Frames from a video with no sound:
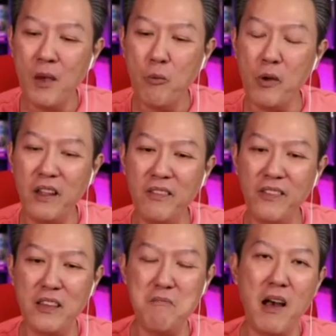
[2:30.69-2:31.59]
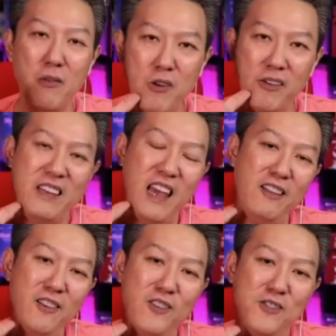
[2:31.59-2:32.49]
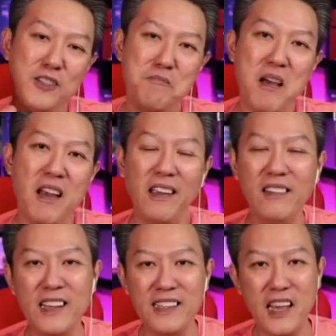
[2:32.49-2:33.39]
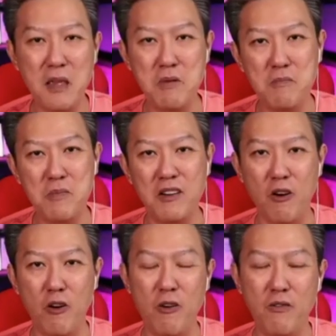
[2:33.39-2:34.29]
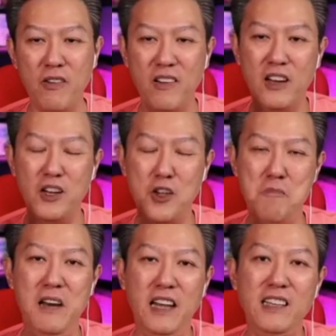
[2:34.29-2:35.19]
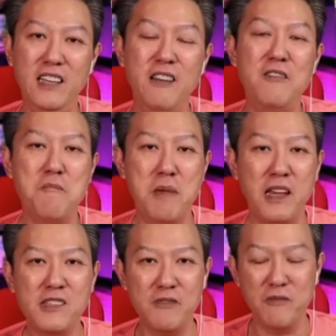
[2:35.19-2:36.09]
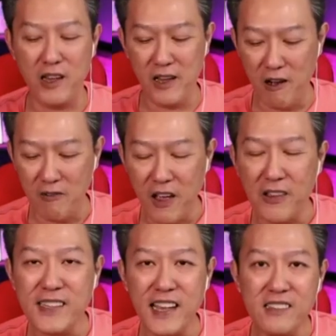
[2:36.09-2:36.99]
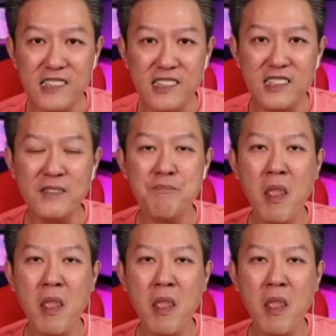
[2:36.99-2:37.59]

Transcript: with the power of the unconscious mind that's capable of accumulating information via our five senses,